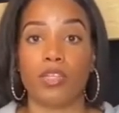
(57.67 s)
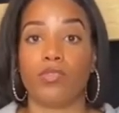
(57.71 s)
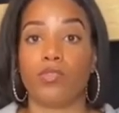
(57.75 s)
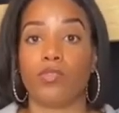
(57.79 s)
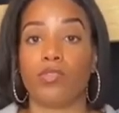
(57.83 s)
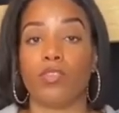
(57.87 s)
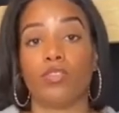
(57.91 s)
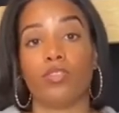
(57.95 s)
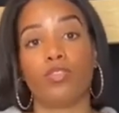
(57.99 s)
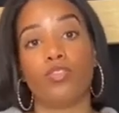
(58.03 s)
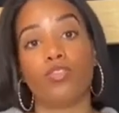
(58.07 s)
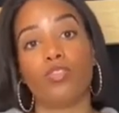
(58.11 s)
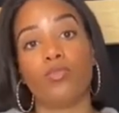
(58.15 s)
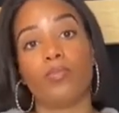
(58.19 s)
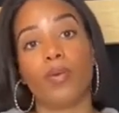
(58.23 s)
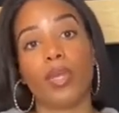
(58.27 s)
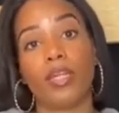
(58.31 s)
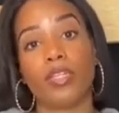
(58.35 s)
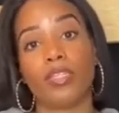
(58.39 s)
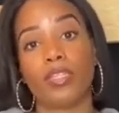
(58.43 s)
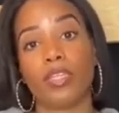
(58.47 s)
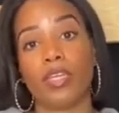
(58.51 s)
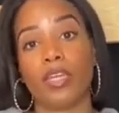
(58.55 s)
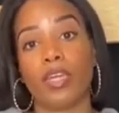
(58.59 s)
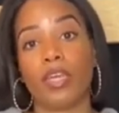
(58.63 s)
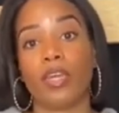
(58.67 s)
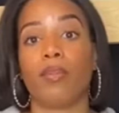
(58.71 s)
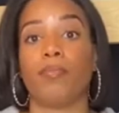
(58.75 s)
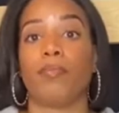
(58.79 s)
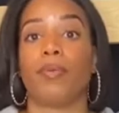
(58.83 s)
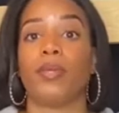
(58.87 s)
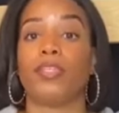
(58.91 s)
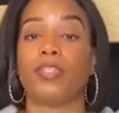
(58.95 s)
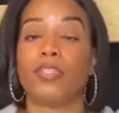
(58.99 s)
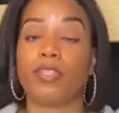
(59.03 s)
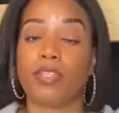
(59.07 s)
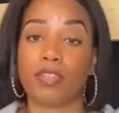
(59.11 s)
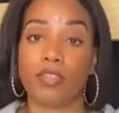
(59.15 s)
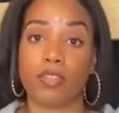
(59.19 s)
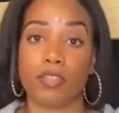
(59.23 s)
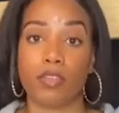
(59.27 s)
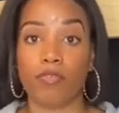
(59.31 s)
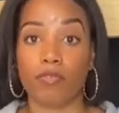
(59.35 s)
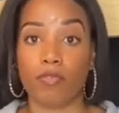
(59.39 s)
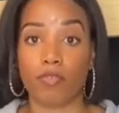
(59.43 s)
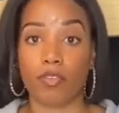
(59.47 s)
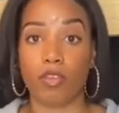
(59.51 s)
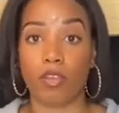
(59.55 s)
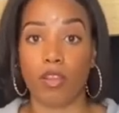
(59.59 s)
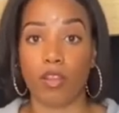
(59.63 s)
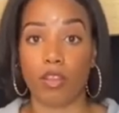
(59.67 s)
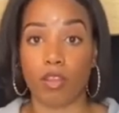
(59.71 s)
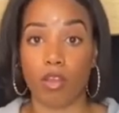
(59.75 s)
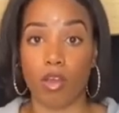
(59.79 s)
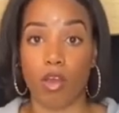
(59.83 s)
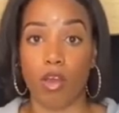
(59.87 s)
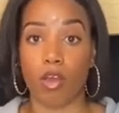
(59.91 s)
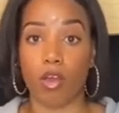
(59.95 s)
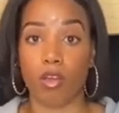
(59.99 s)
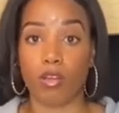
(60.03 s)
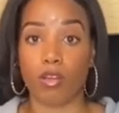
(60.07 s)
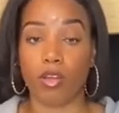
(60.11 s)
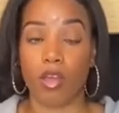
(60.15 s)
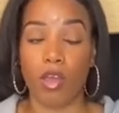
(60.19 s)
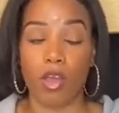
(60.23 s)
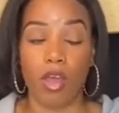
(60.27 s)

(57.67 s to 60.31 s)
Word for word: So it's a 2x10 by 16-foot long